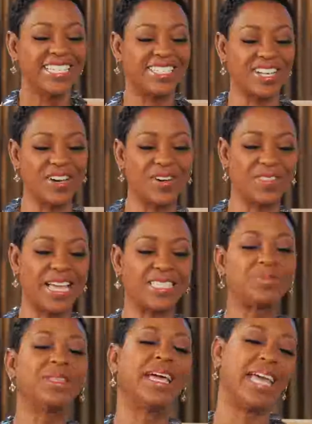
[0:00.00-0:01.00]
So
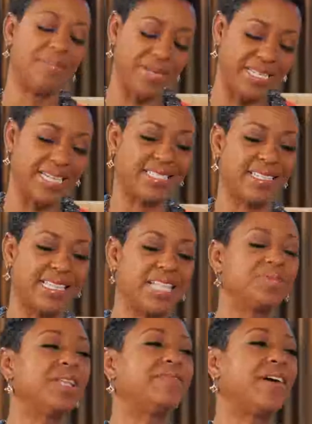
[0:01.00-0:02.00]
that's when they had me tested, and
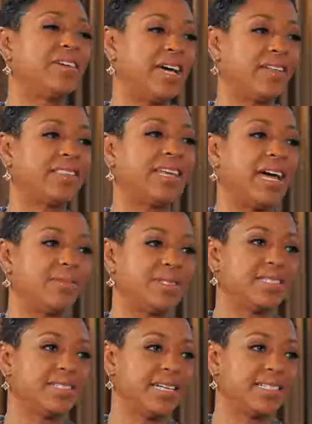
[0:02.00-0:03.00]
that's when they found out that I
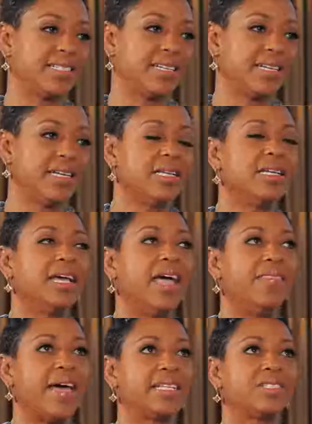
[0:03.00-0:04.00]
was dyslexic.
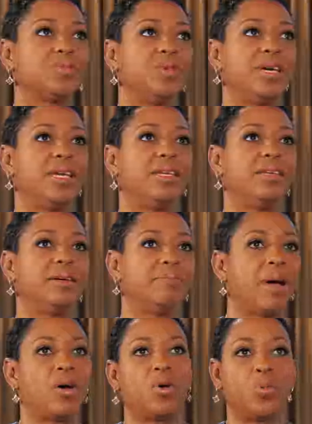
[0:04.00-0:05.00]
And that's when
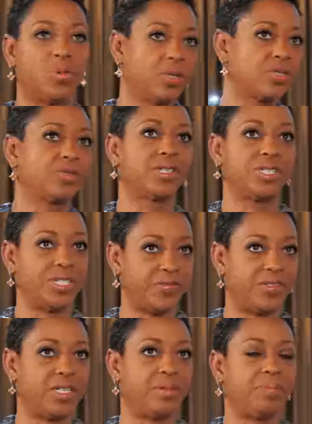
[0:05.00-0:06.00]
my whole world sort of
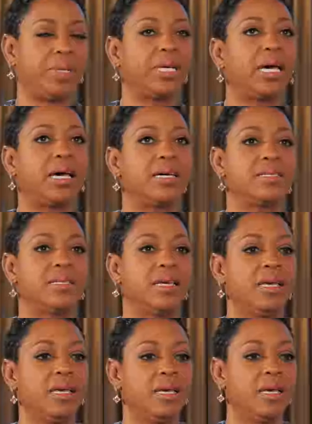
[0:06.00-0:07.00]
shifted, because
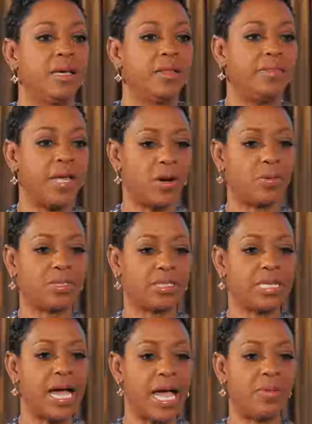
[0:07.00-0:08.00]
there was a
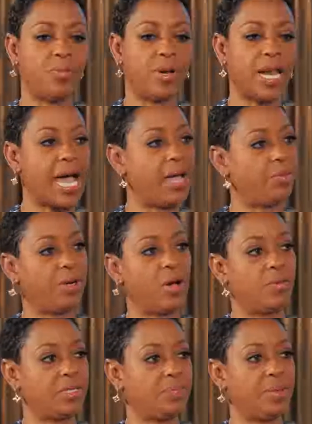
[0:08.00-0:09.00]
time when I would
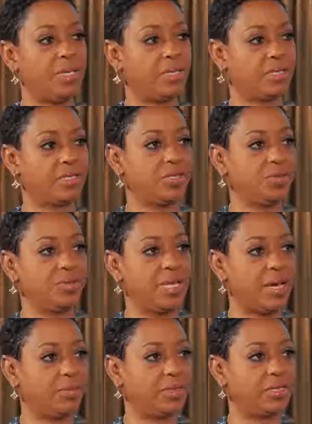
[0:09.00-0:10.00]
always be the student
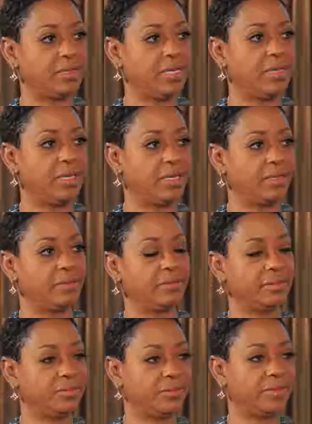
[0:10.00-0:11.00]
that was in the
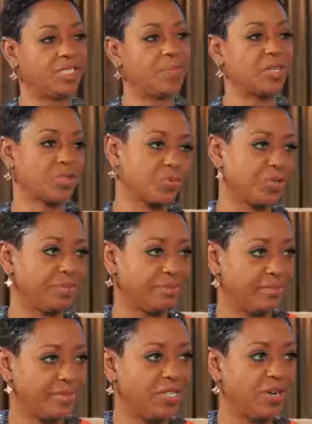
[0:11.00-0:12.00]
special room.
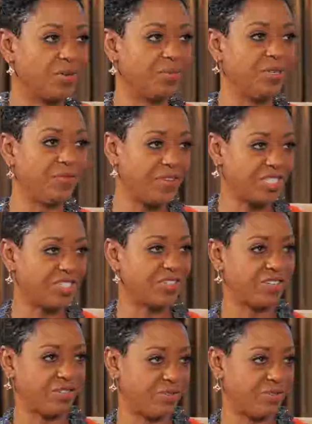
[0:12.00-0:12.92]
You know, when you finish your